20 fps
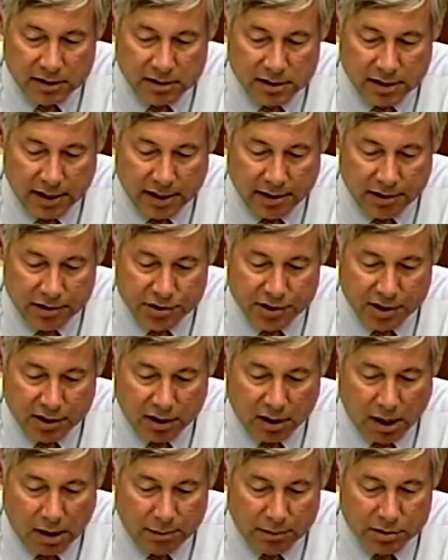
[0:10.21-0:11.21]
is the Energy
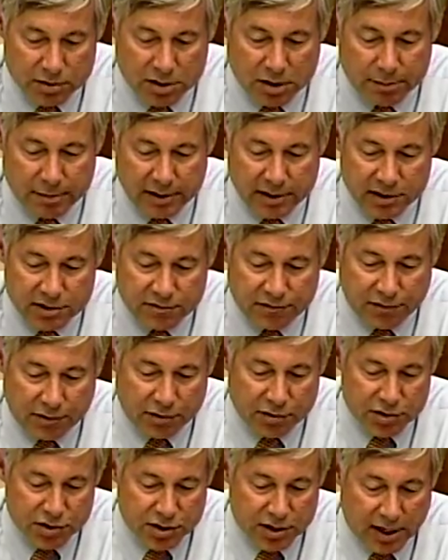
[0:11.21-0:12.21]
and Commerce Committee's
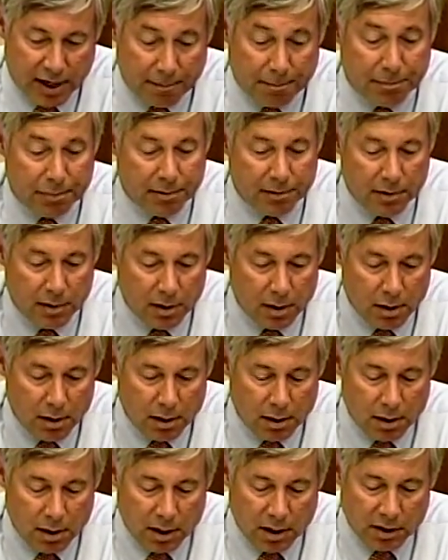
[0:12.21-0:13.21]
first step
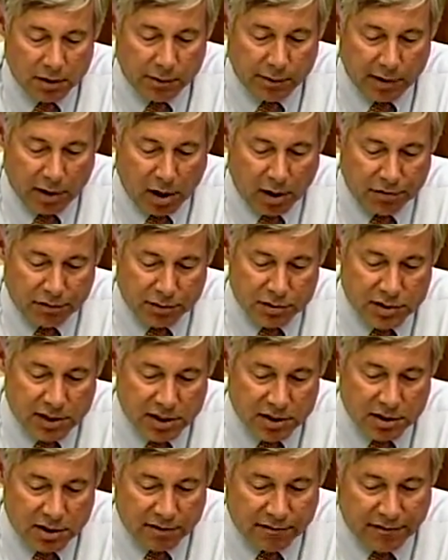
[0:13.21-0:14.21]
in the
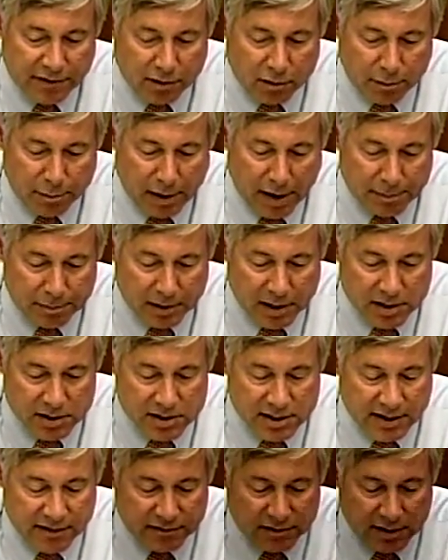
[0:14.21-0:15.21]
reauthorization of federal pipeline
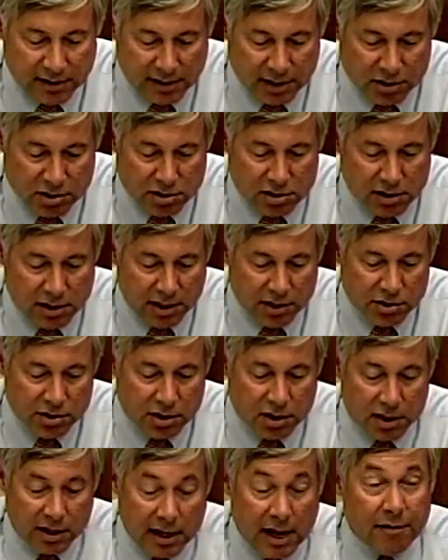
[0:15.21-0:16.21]
safety
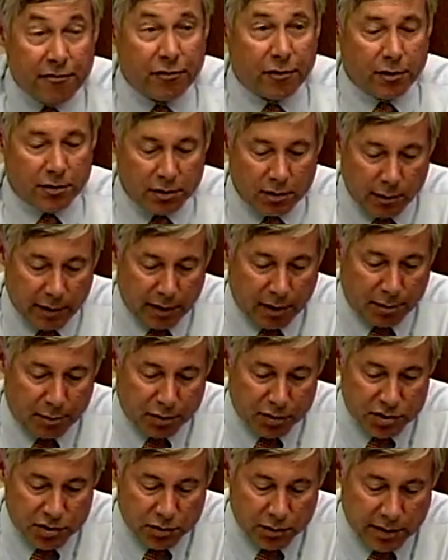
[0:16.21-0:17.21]
legislation, an effort that we are
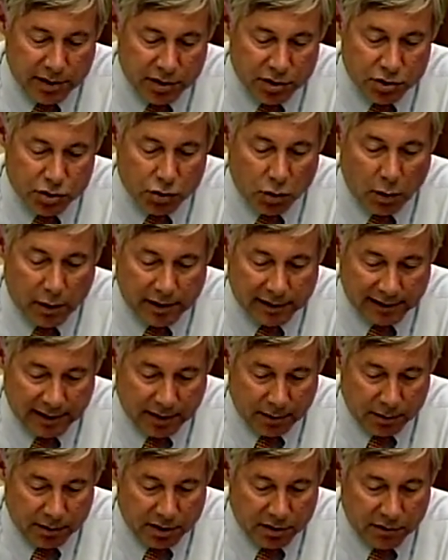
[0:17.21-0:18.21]
pursuing
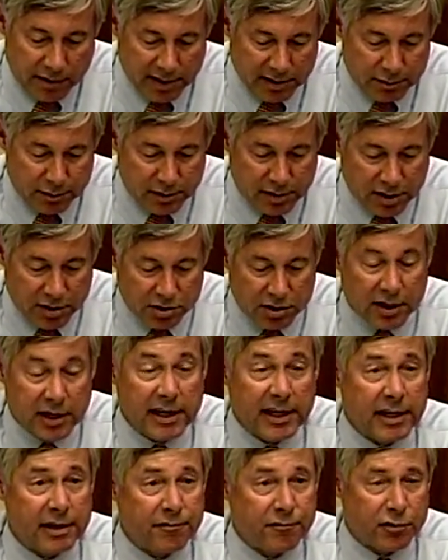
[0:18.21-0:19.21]
jointly with the
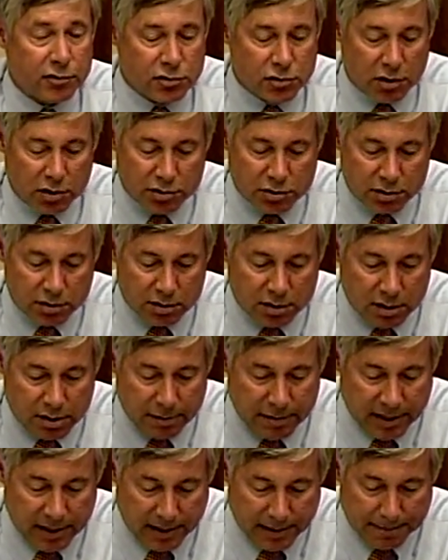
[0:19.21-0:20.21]
Transportation and Infrastructure
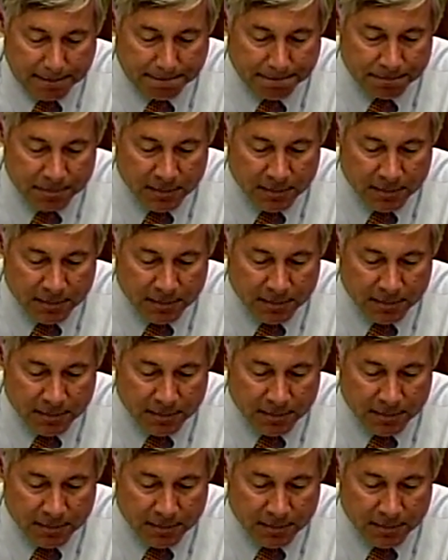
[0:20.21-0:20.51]
Committee.